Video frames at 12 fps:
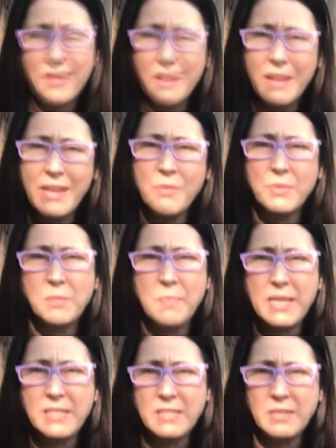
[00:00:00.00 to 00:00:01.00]
I felt like it was
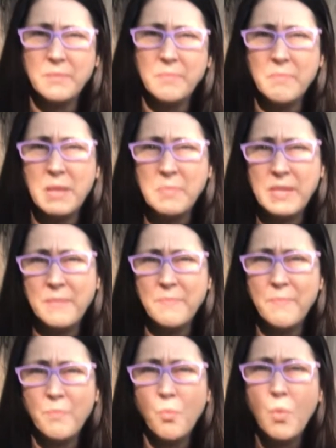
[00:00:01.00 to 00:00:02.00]
best to maybe
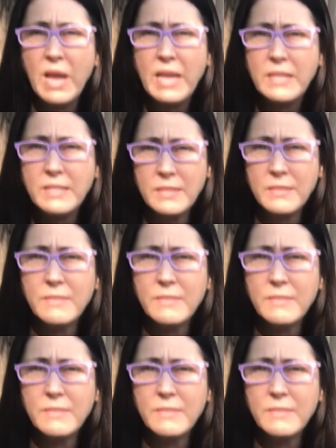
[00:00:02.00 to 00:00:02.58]
wait